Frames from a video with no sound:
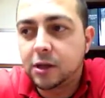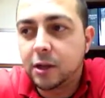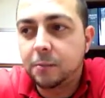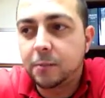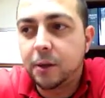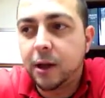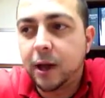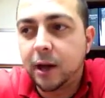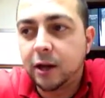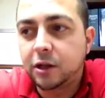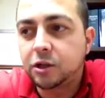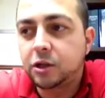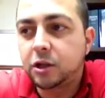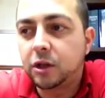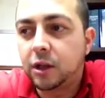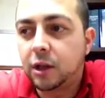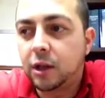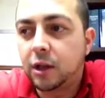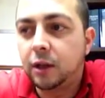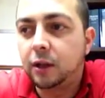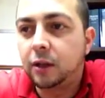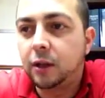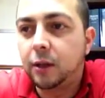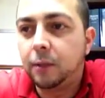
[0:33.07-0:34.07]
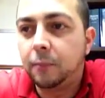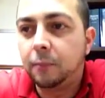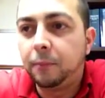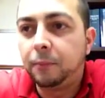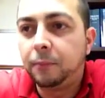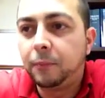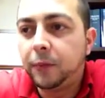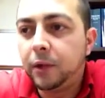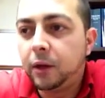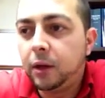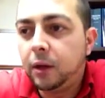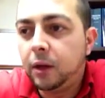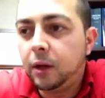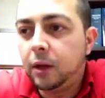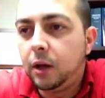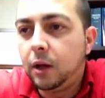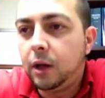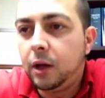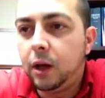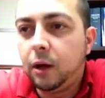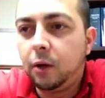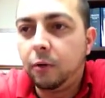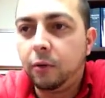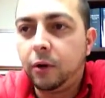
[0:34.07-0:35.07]
I'm actually getting them,
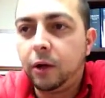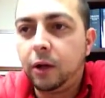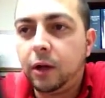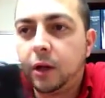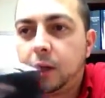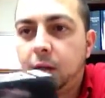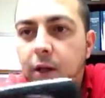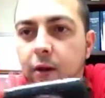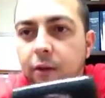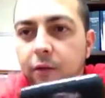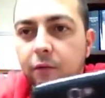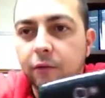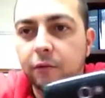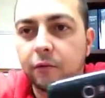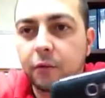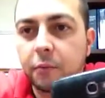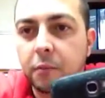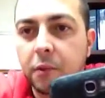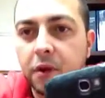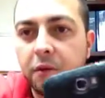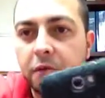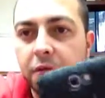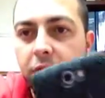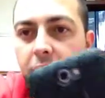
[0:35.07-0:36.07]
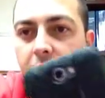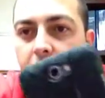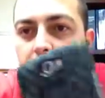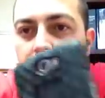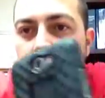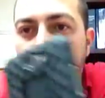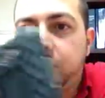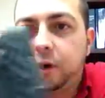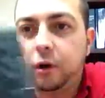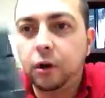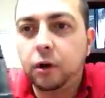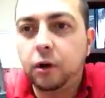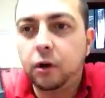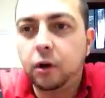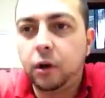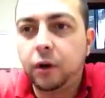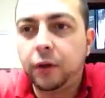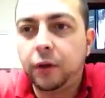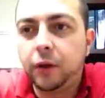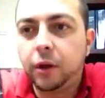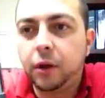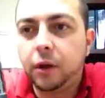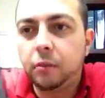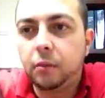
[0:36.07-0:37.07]
reading it from my phone here
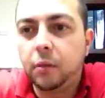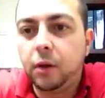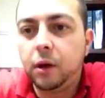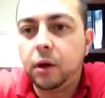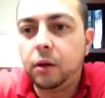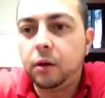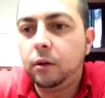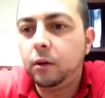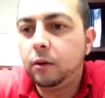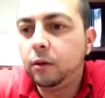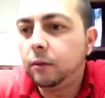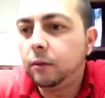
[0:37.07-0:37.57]
on the email.